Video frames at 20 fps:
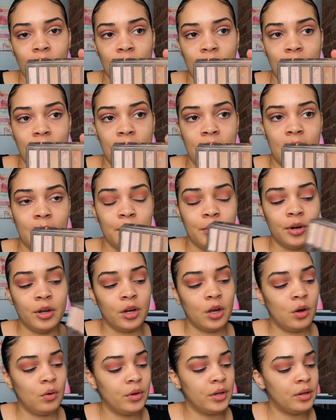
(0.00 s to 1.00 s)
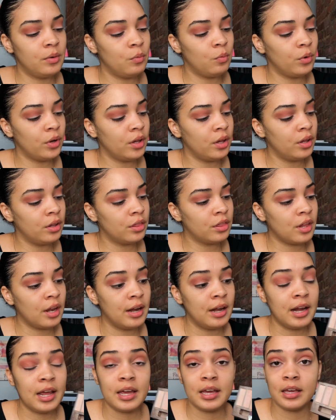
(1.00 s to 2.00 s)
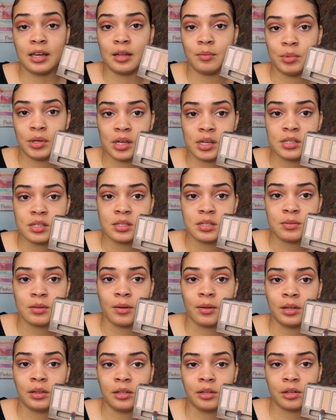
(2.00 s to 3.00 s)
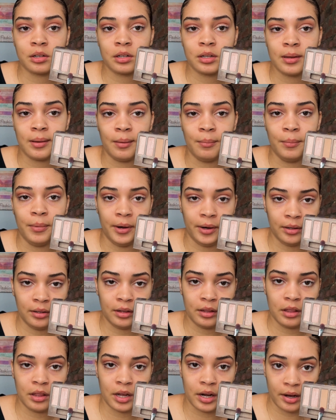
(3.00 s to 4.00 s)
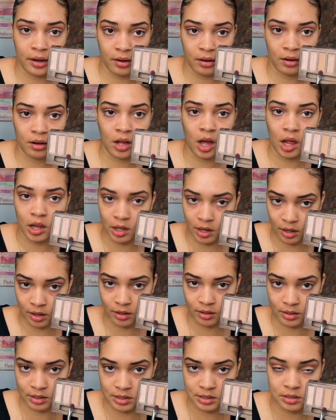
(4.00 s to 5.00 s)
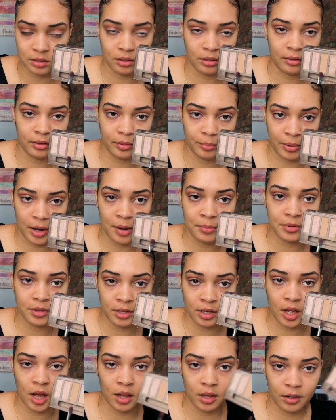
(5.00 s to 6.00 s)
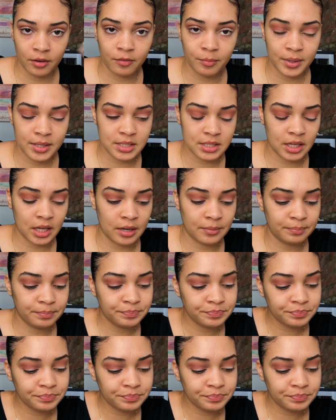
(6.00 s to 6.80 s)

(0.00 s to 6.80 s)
and I'm gonna go in with Naked because it's literally a barely there color. It's literally probably the color of my skin.